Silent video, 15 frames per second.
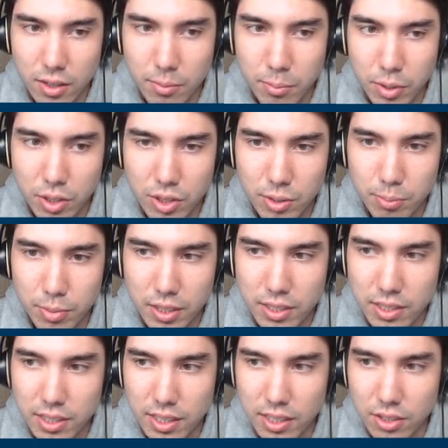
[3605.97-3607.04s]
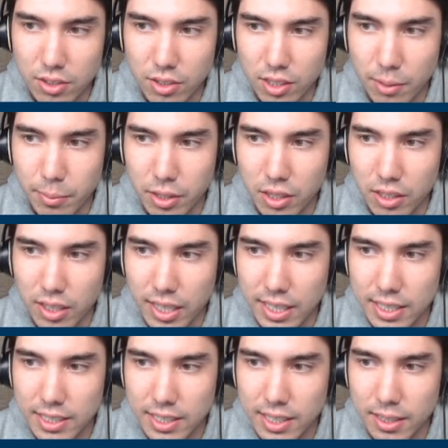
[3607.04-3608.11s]
Bishop b6. Are you talking about the
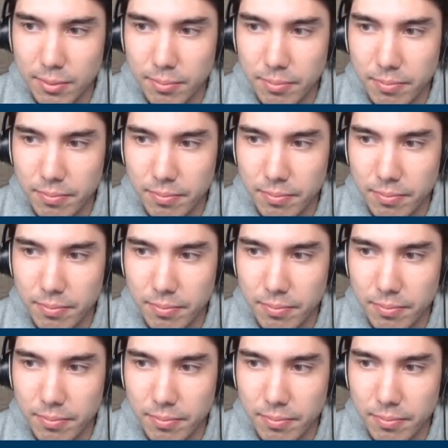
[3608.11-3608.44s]
last game?